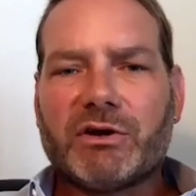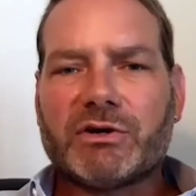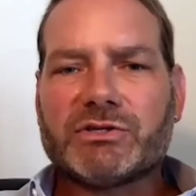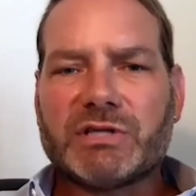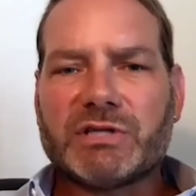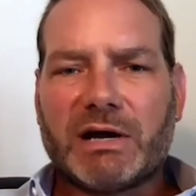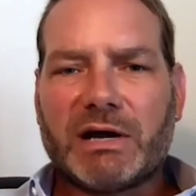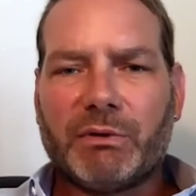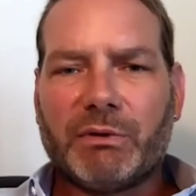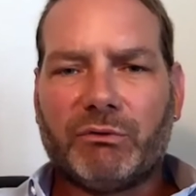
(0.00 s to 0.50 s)
I
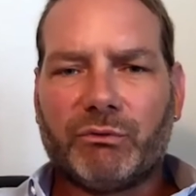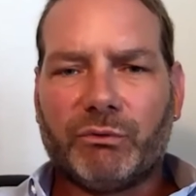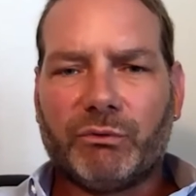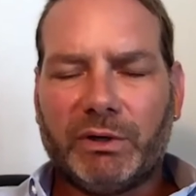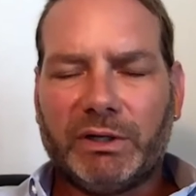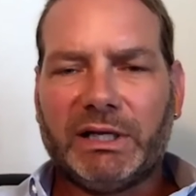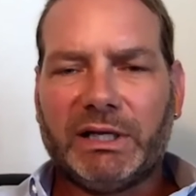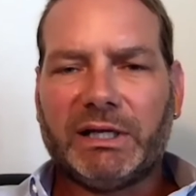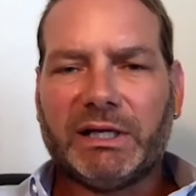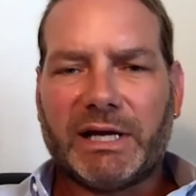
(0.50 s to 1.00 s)
would
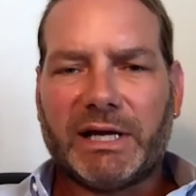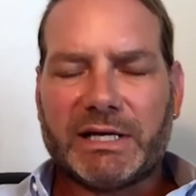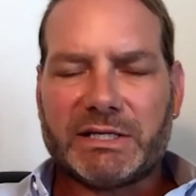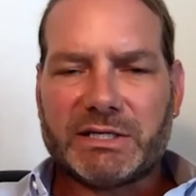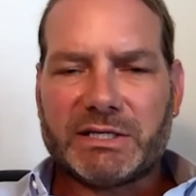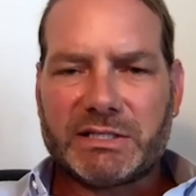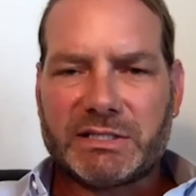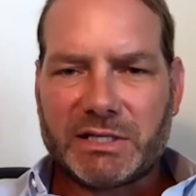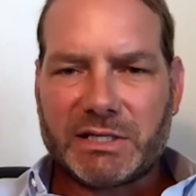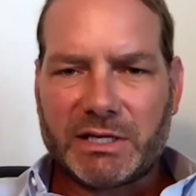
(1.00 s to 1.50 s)
really like to
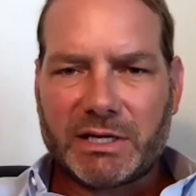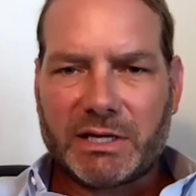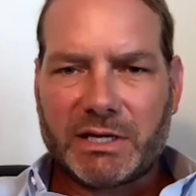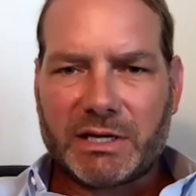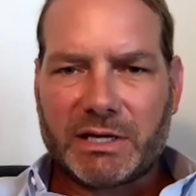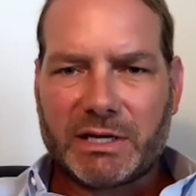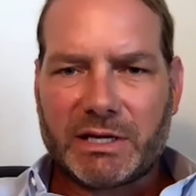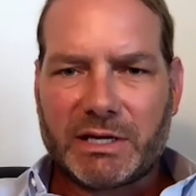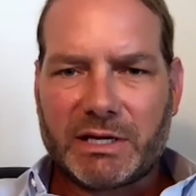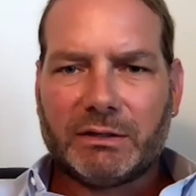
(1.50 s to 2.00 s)
see
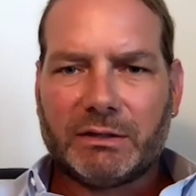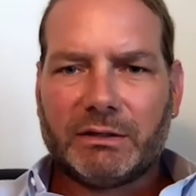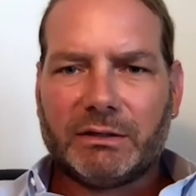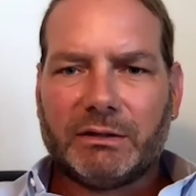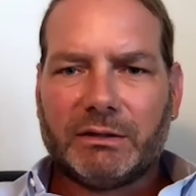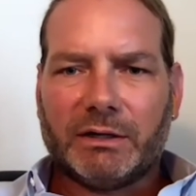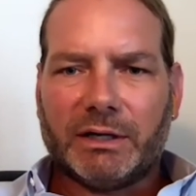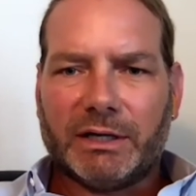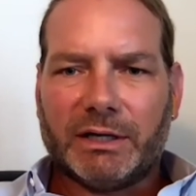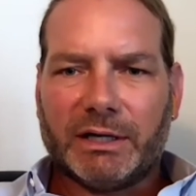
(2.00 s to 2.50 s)

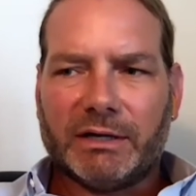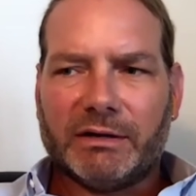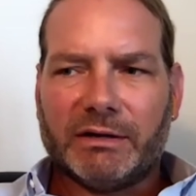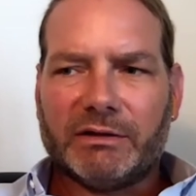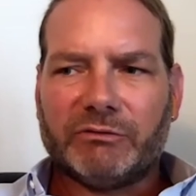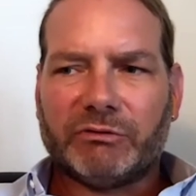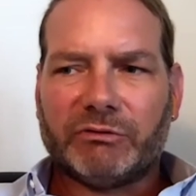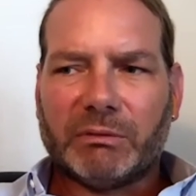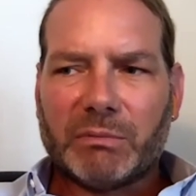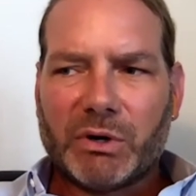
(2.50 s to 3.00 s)

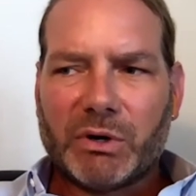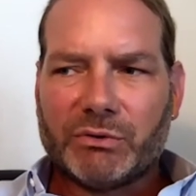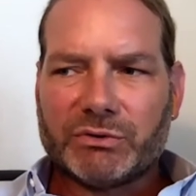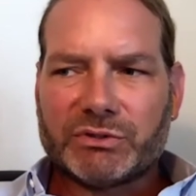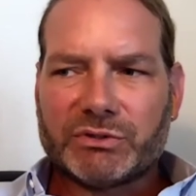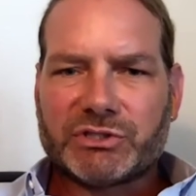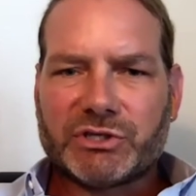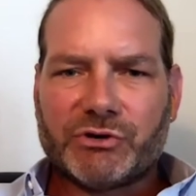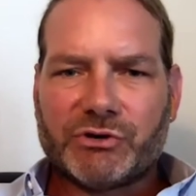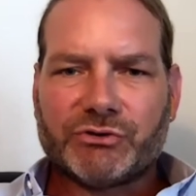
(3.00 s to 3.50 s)
the remote
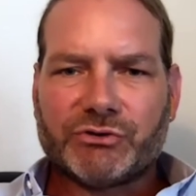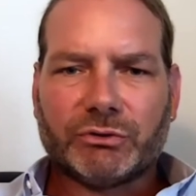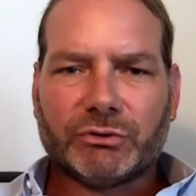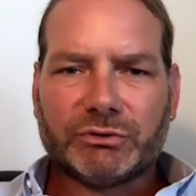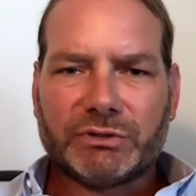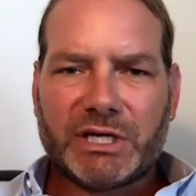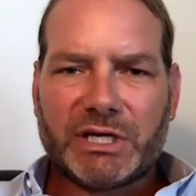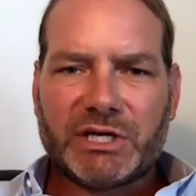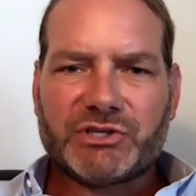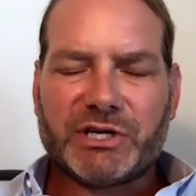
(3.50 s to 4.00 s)
surgical
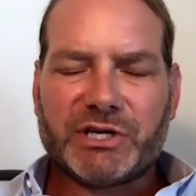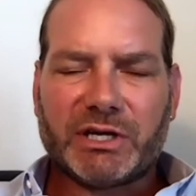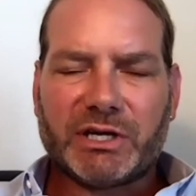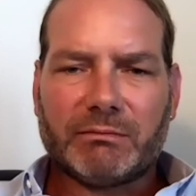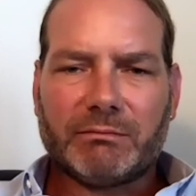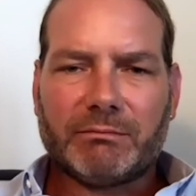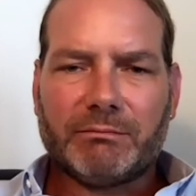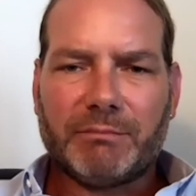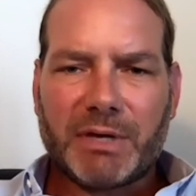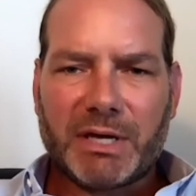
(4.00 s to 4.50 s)
teaching
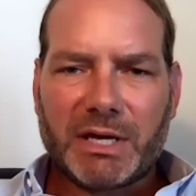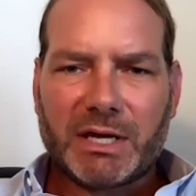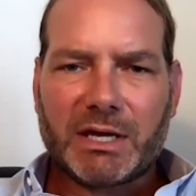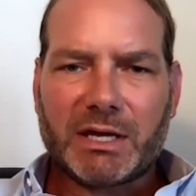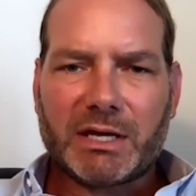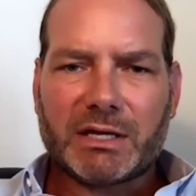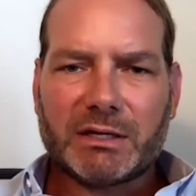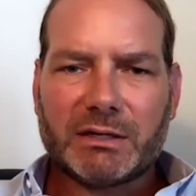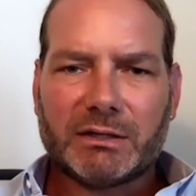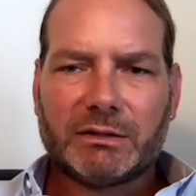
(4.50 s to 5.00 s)

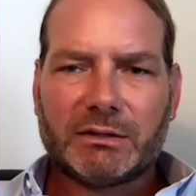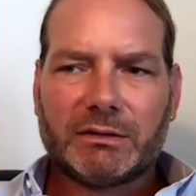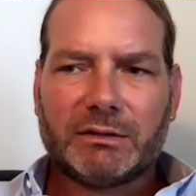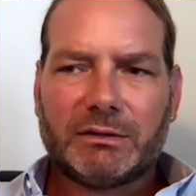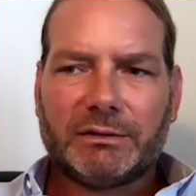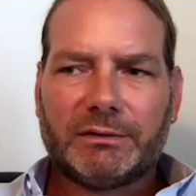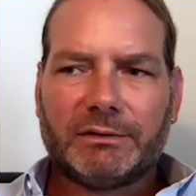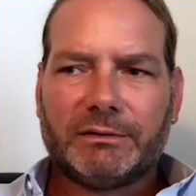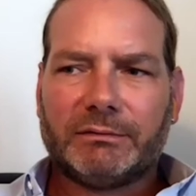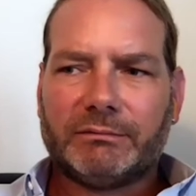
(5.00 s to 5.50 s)
be
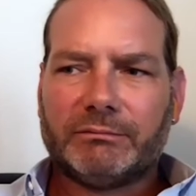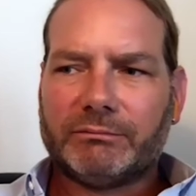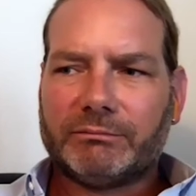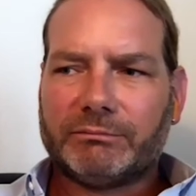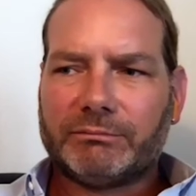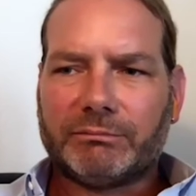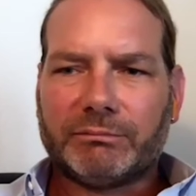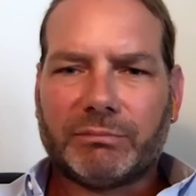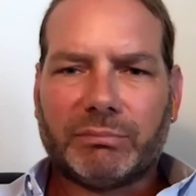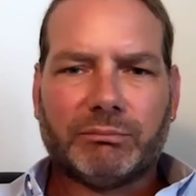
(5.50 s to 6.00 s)

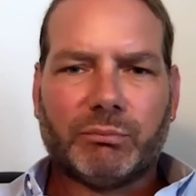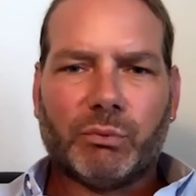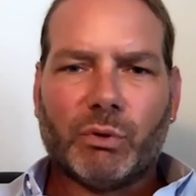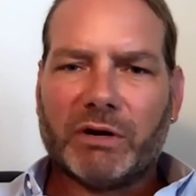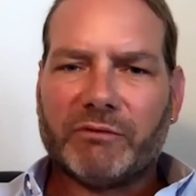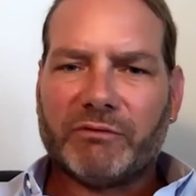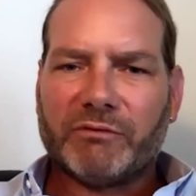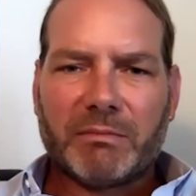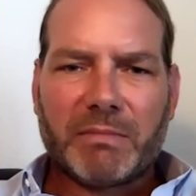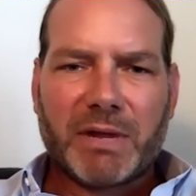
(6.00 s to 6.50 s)
one of
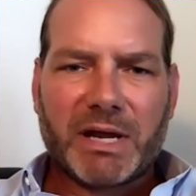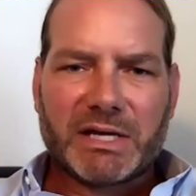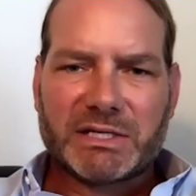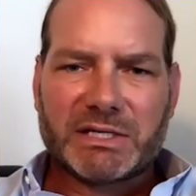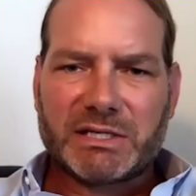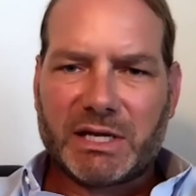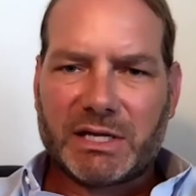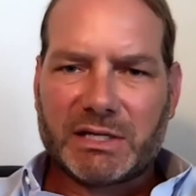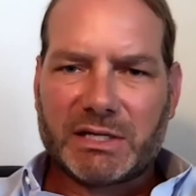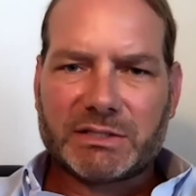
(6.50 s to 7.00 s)
our
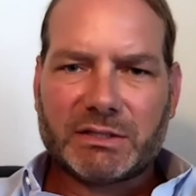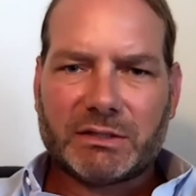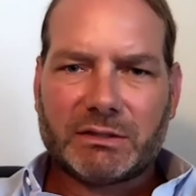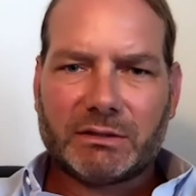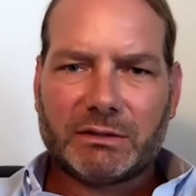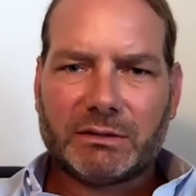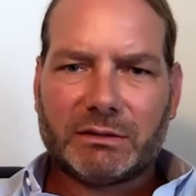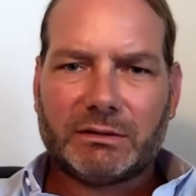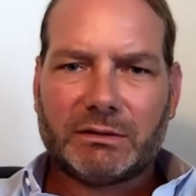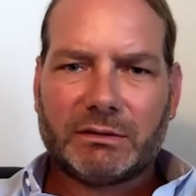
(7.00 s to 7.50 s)
mainstays.
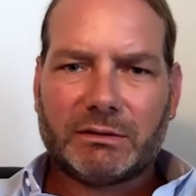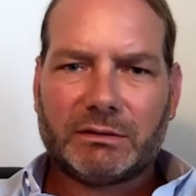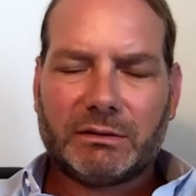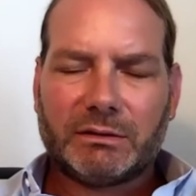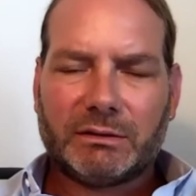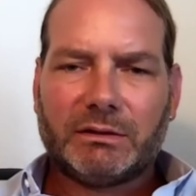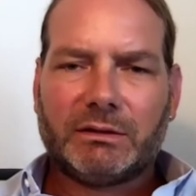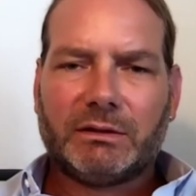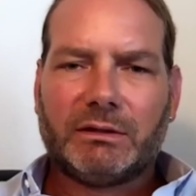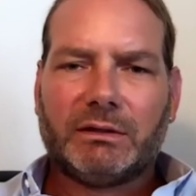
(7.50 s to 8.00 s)

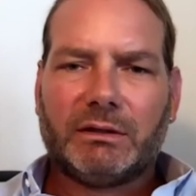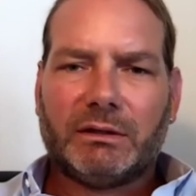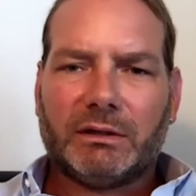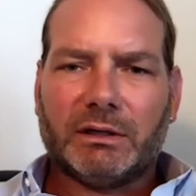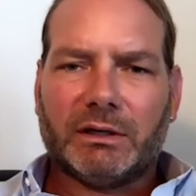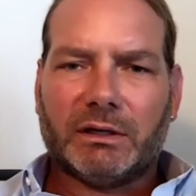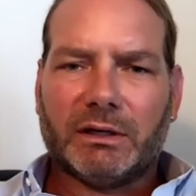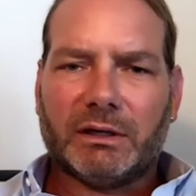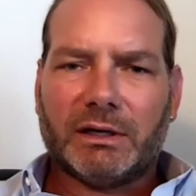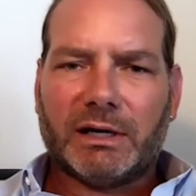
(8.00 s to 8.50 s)

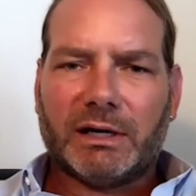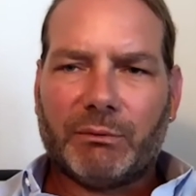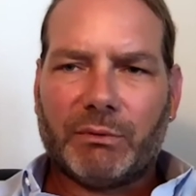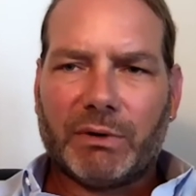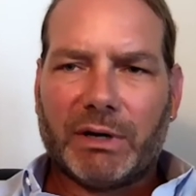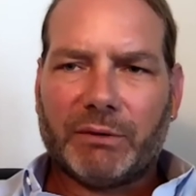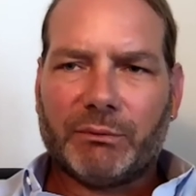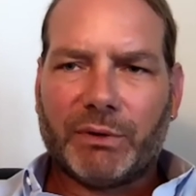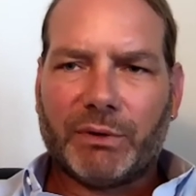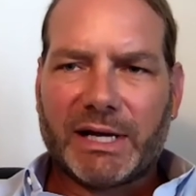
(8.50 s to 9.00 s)
I
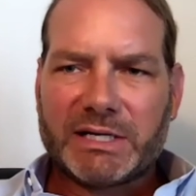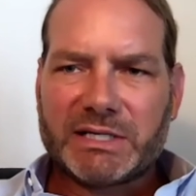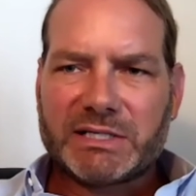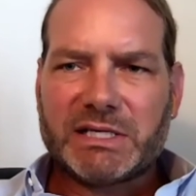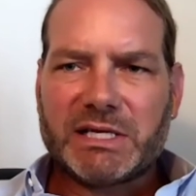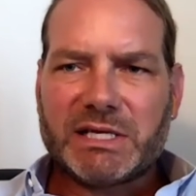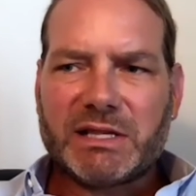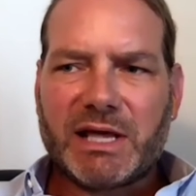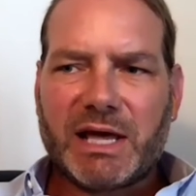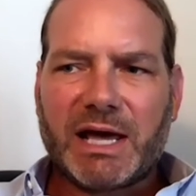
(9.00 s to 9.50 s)
would like to see
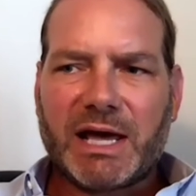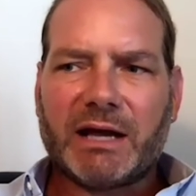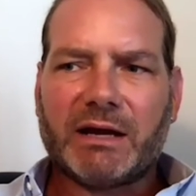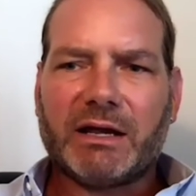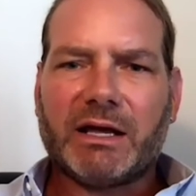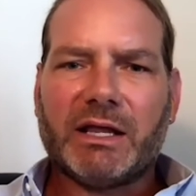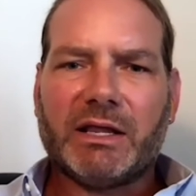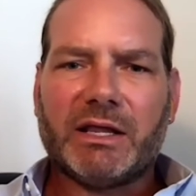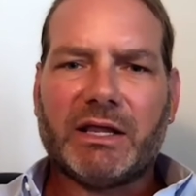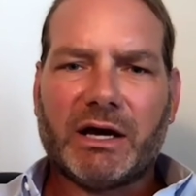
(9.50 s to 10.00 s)
that.
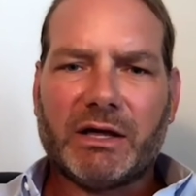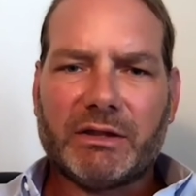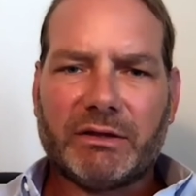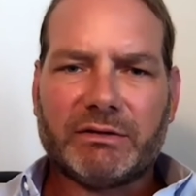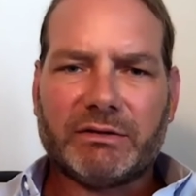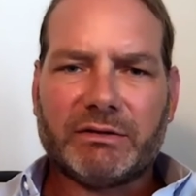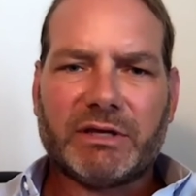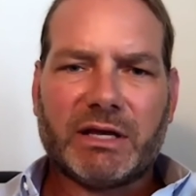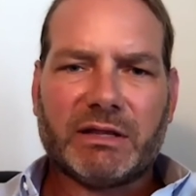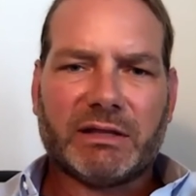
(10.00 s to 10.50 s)
And the other
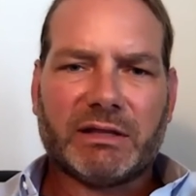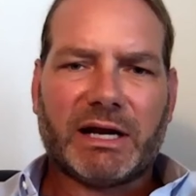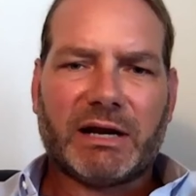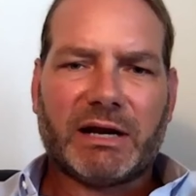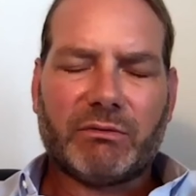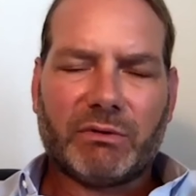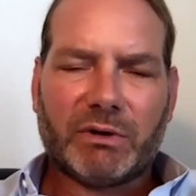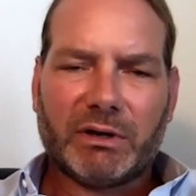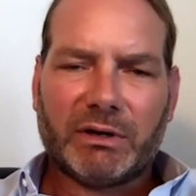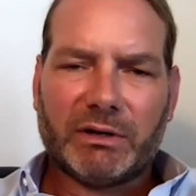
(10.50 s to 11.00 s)
thing
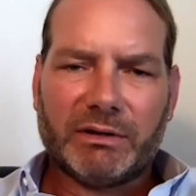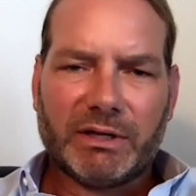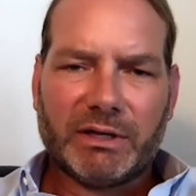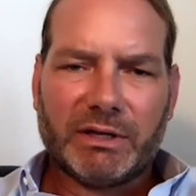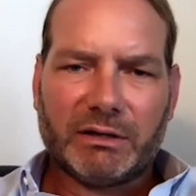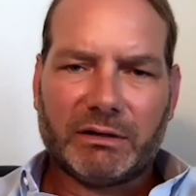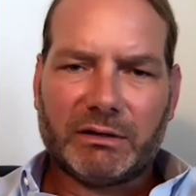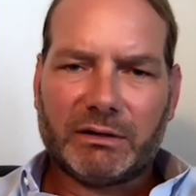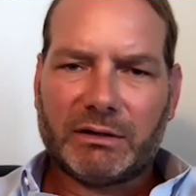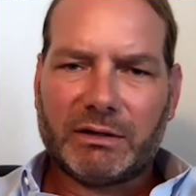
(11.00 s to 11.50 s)
that
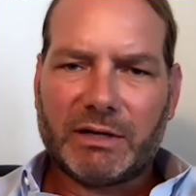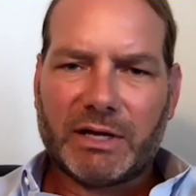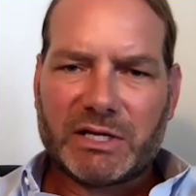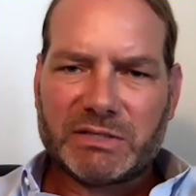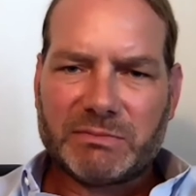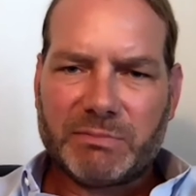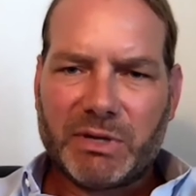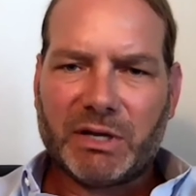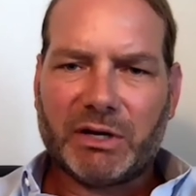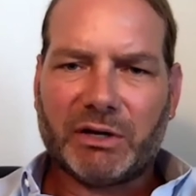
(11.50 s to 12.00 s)
has
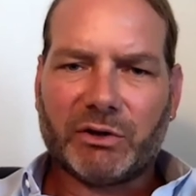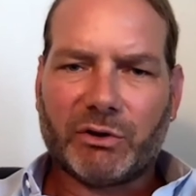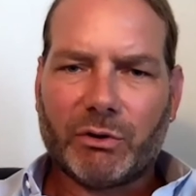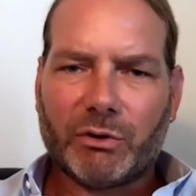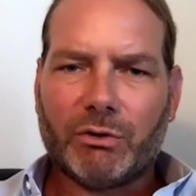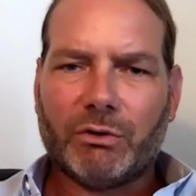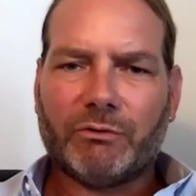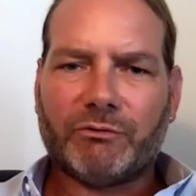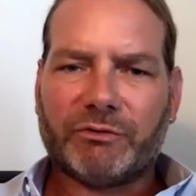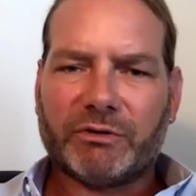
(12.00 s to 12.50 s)
been a
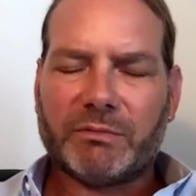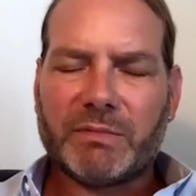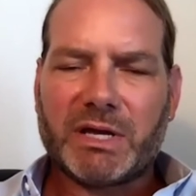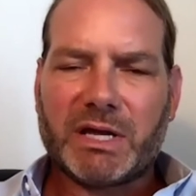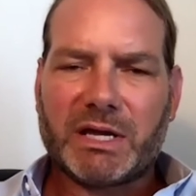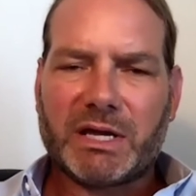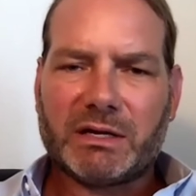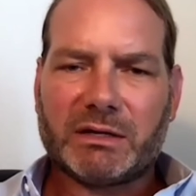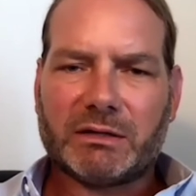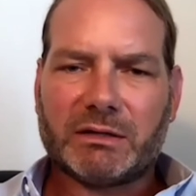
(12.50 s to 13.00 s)
goal for
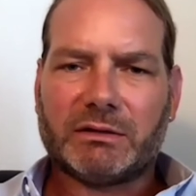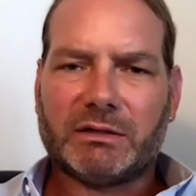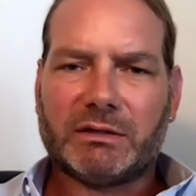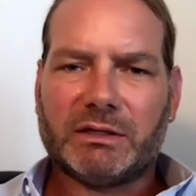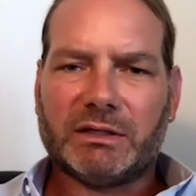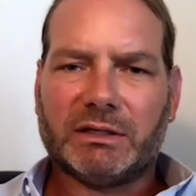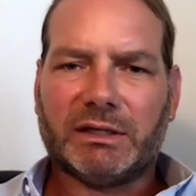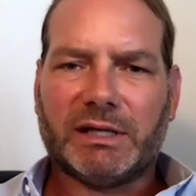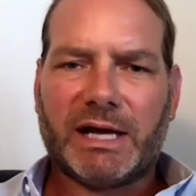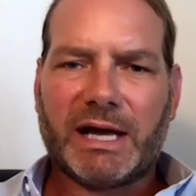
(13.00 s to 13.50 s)
me in the
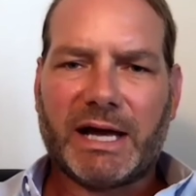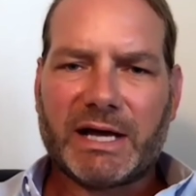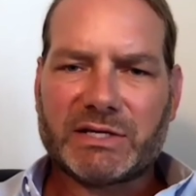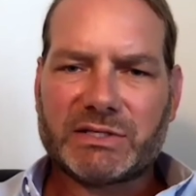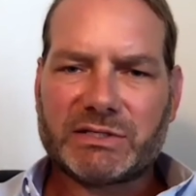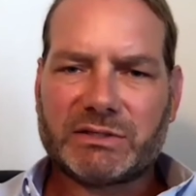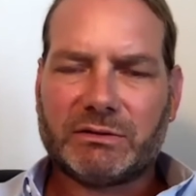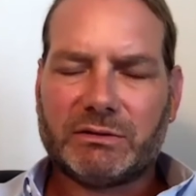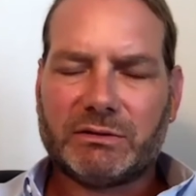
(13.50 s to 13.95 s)
last